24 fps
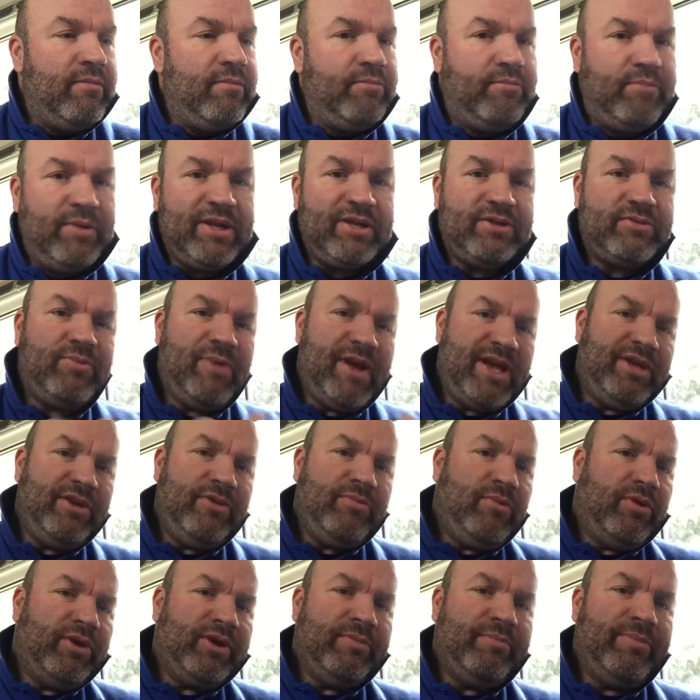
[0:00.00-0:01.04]
But it's where you
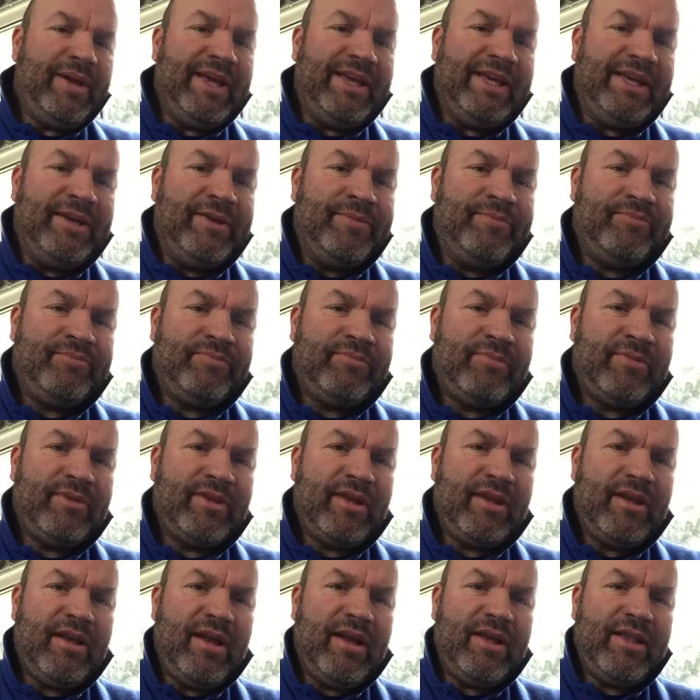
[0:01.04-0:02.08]
want to be.
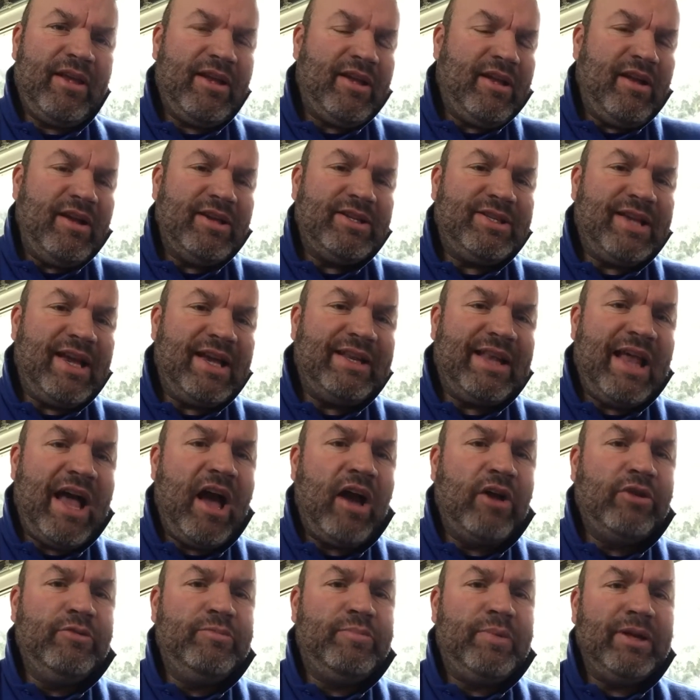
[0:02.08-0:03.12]
And I say that
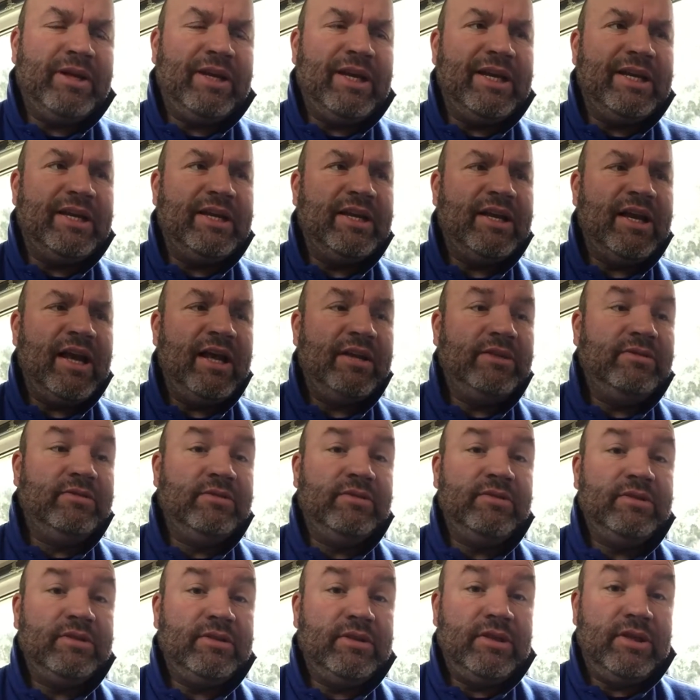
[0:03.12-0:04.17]
openly. And